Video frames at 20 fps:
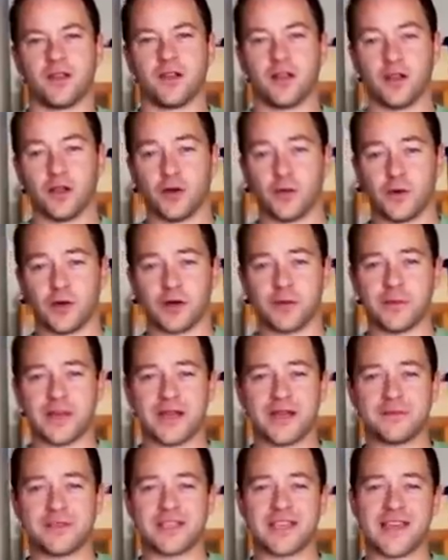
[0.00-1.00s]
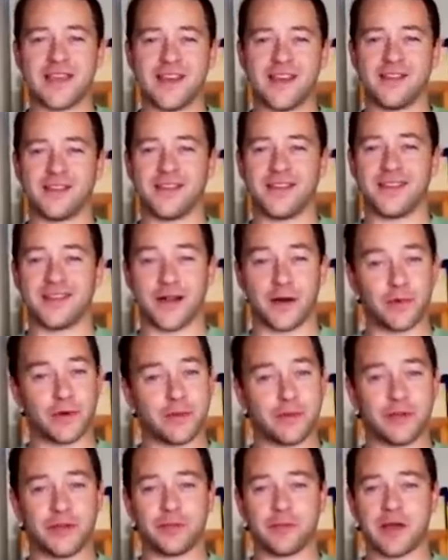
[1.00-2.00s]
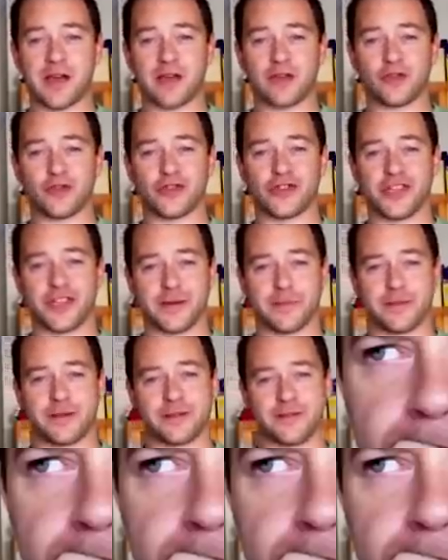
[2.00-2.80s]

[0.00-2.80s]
Hello world, my name's Ken Elliott and I want to build a model ship.